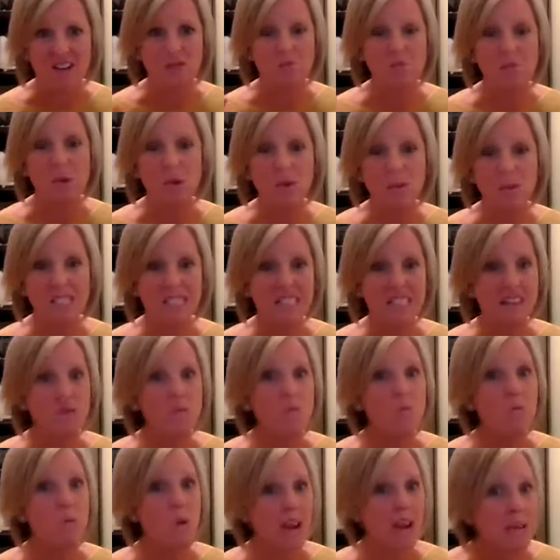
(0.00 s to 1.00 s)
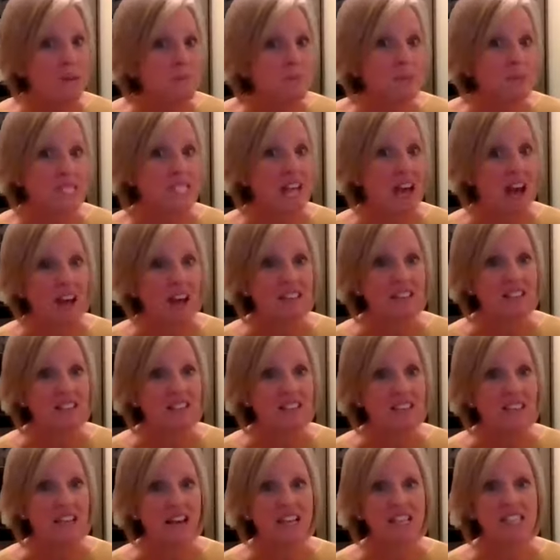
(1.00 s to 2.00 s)
mostly wipes,
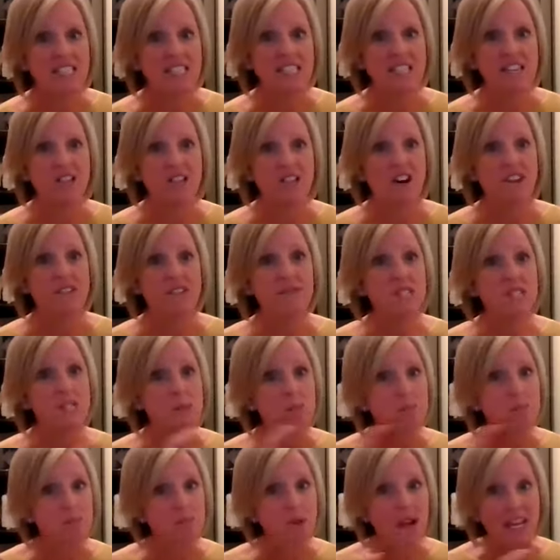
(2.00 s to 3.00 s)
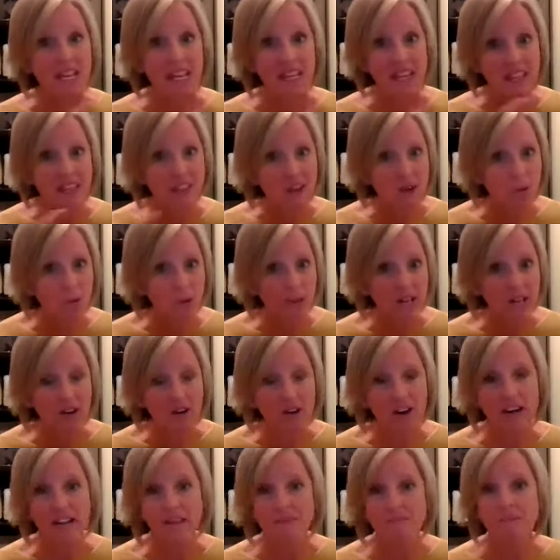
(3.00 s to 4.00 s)
actually. I see a lot of spraying going
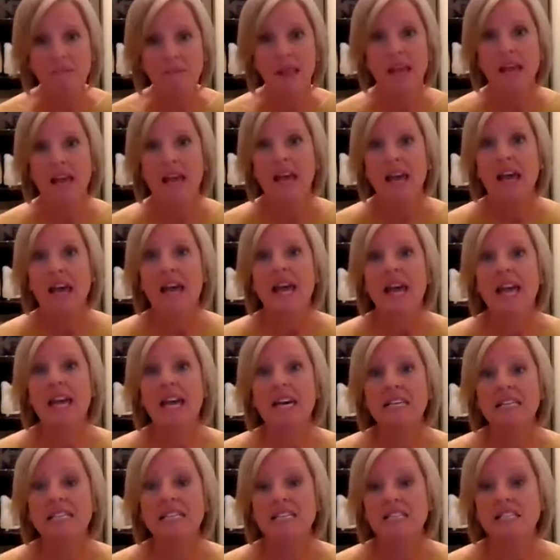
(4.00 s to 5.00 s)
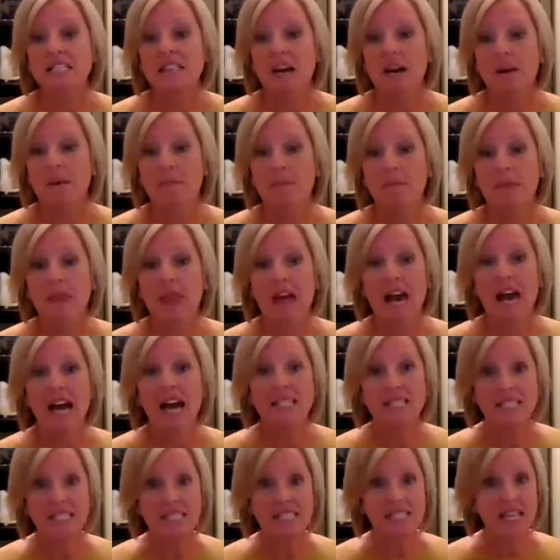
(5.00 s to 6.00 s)
on. And
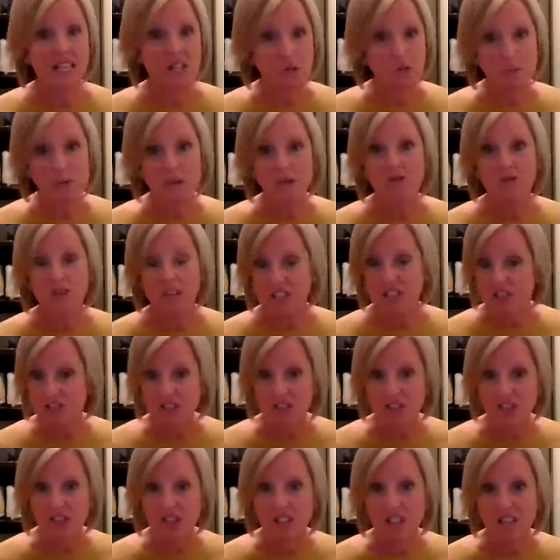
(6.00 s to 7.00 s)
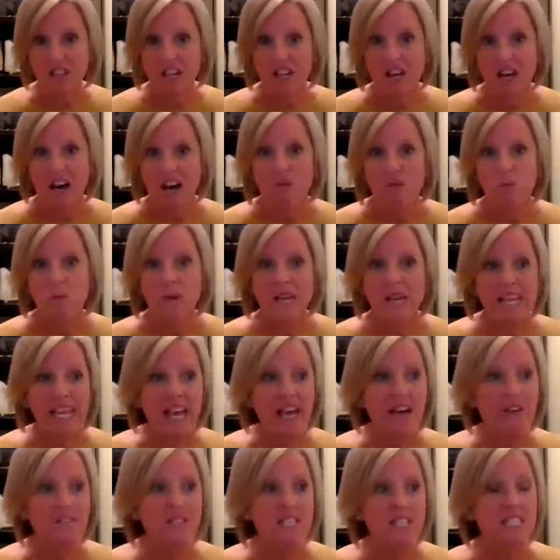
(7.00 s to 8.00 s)
as a dental professional, we
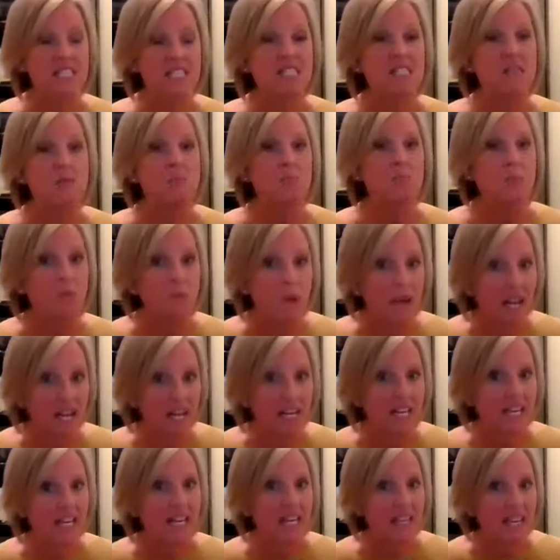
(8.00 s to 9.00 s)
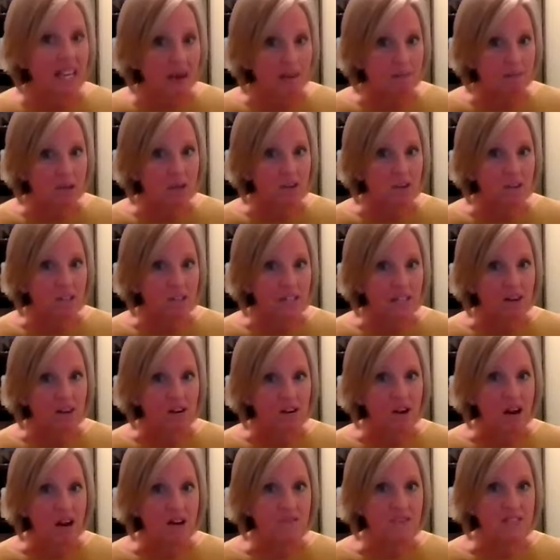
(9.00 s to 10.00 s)
haven't sprayed a chemical in
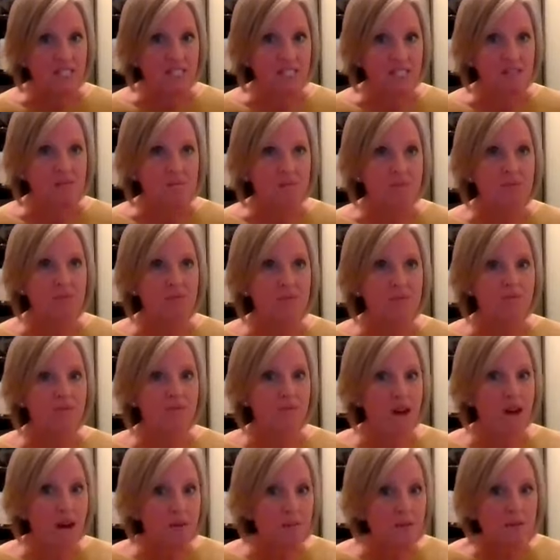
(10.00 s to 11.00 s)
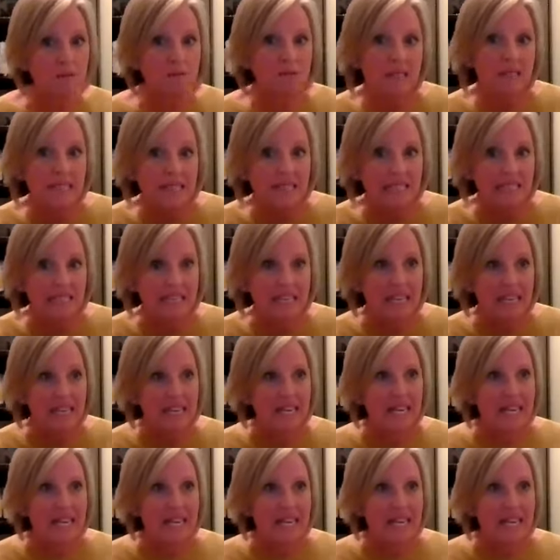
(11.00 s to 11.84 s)
our office in probably